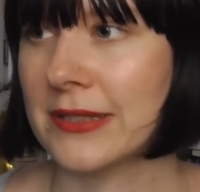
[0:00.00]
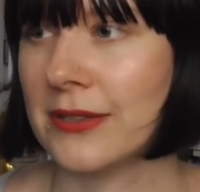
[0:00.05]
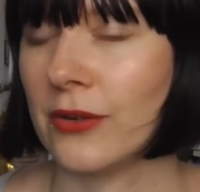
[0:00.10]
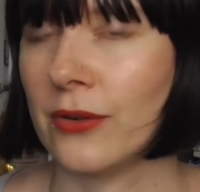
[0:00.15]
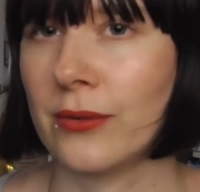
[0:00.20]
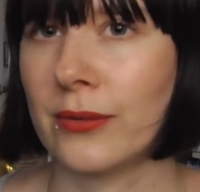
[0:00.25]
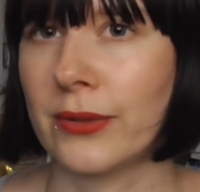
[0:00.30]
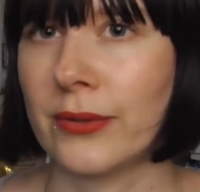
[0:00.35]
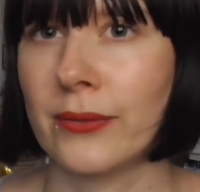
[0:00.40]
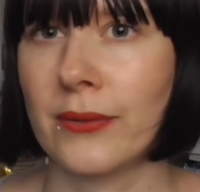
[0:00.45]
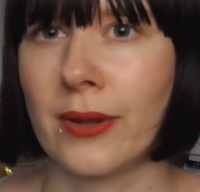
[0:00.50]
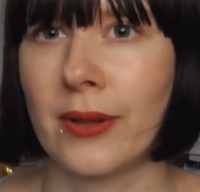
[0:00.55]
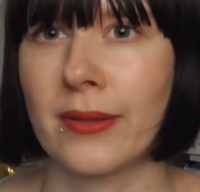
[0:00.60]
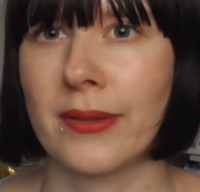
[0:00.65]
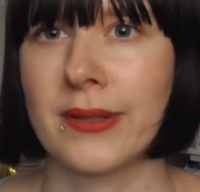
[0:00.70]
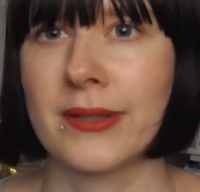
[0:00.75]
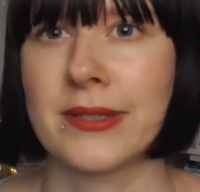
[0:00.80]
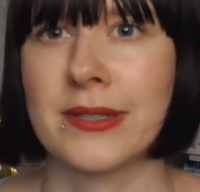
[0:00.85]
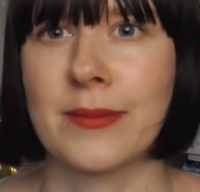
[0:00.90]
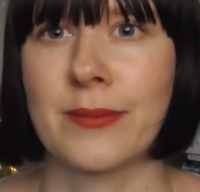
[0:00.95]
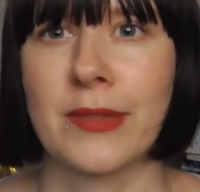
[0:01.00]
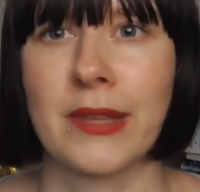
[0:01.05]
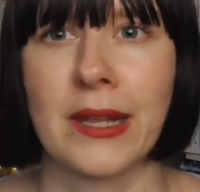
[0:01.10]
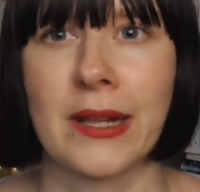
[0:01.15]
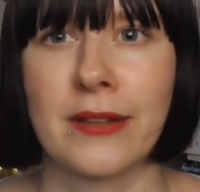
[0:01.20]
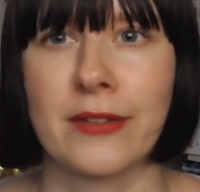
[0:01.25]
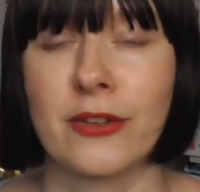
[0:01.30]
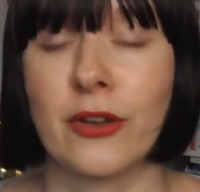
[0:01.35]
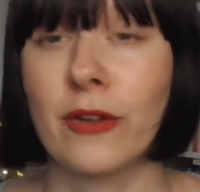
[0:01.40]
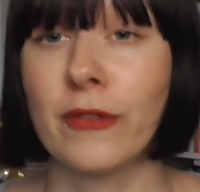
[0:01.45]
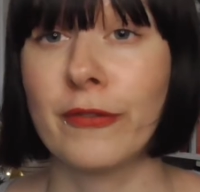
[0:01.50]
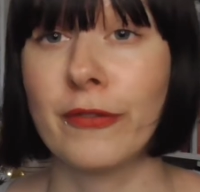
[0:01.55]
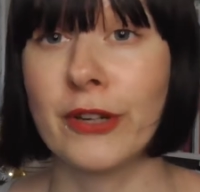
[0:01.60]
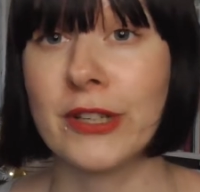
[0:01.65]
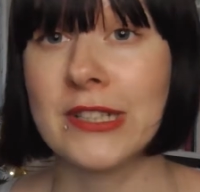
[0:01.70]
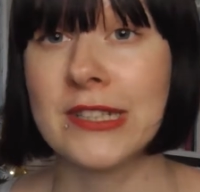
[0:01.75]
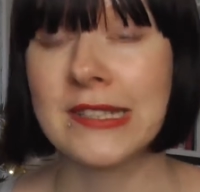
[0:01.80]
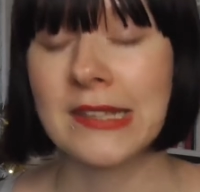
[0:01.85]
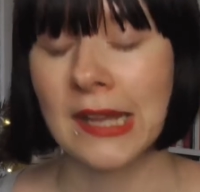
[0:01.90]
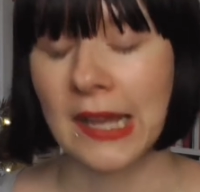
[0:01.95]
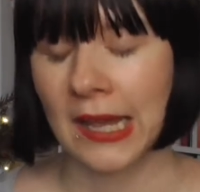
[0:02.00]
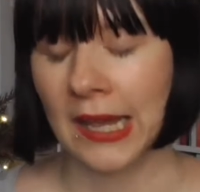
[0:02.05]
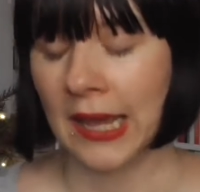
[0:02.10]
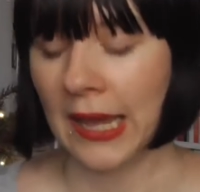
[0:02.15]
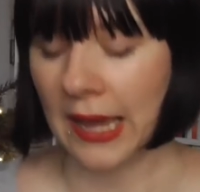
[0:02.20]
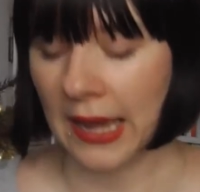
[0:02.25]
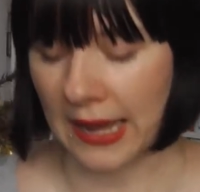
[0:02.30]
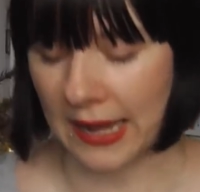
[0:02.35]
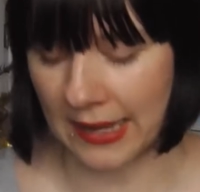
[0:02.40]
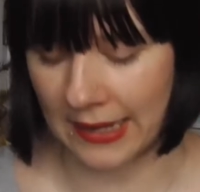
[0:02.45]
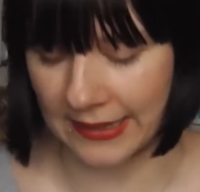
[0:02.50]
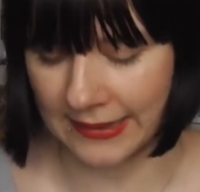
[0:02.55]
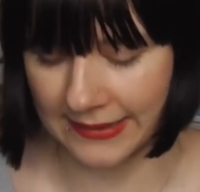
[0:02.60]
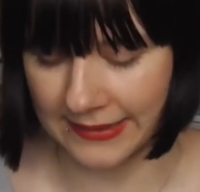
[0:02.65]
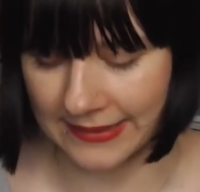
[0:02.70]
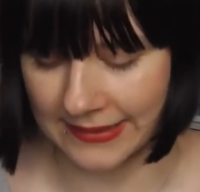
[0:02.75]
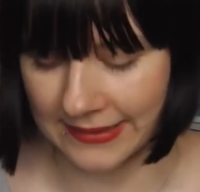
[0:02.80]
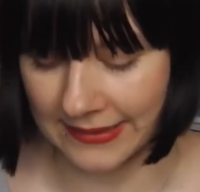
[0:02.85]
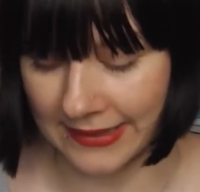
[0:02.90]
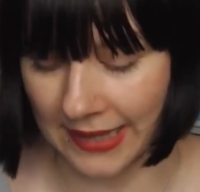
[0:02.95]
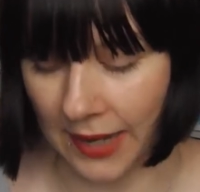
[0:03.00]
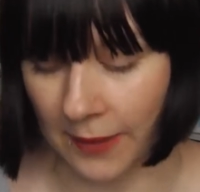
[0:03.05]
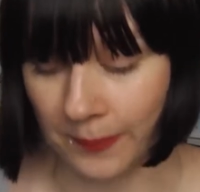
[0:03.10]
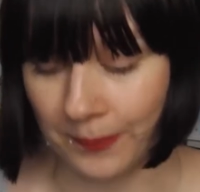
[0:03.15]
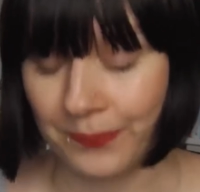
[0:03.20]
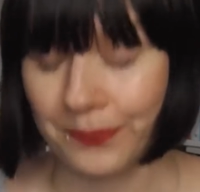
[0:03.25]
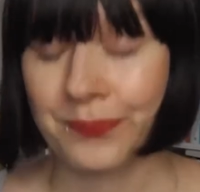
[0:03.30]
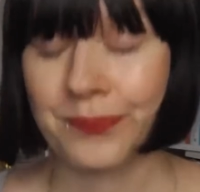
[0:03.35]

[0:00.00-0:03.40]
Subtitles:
No, you call it something else, conference. And yeah,